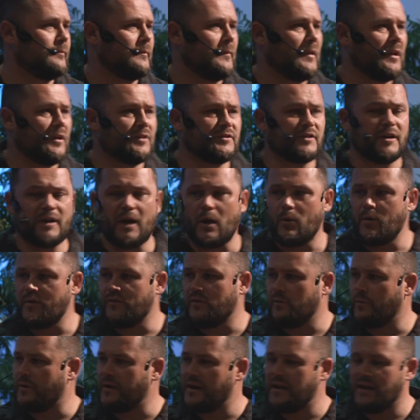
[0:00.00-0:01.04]
Because I know
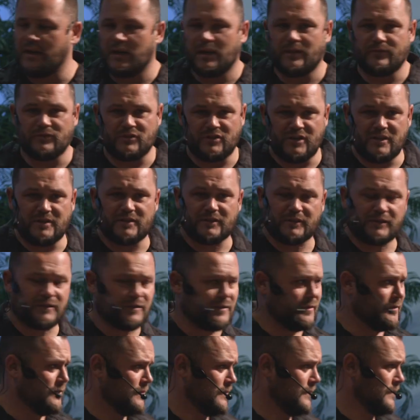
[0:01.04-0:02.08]
everyone here loves
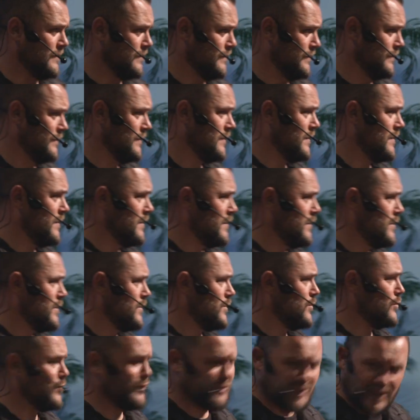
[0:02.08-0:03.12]
Jesus,
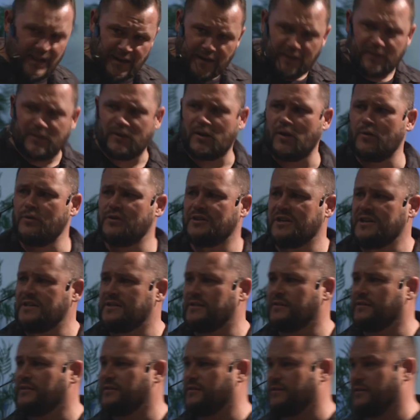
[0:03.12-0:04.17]
or is getting to know
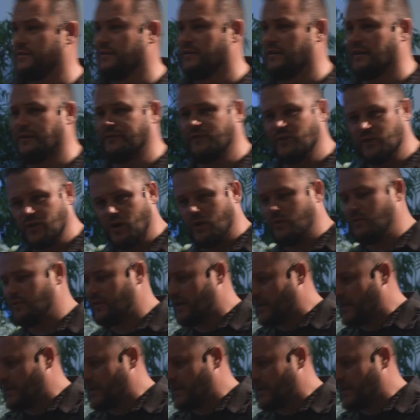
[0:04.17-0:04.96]
Jesus. And if you don't,